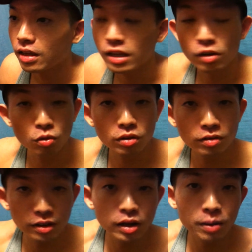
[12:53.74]
he would
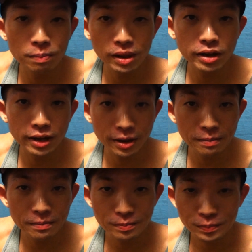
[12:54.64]
sit down and play a
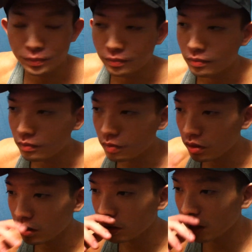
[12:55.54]
game,
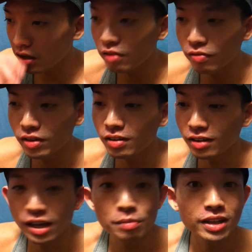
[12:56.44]
and if
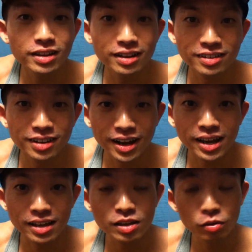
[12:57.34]
it's a game he doesn't
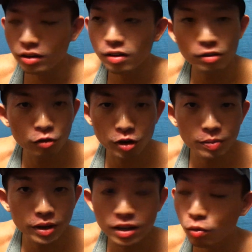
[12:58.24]
like, and here's a
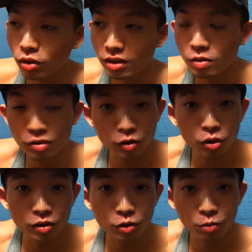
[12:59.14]
strange part, he will
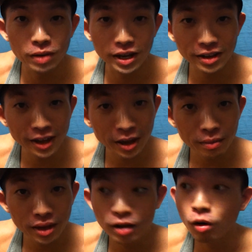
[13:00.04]
still continue to play the
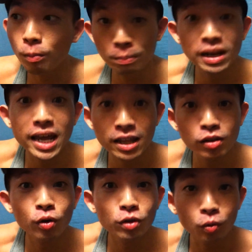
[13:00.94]
game and
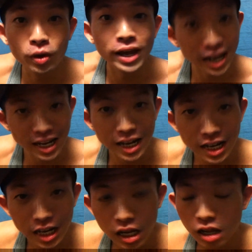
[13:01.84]
complain all the way.
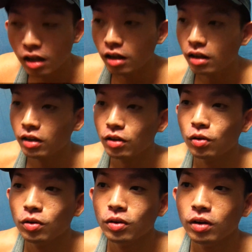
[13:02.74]
You
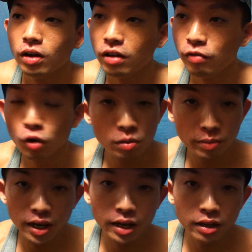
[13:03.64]
know, if you wanna
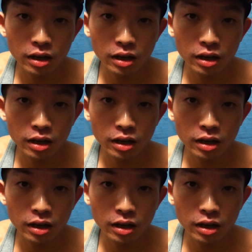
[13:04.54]
be like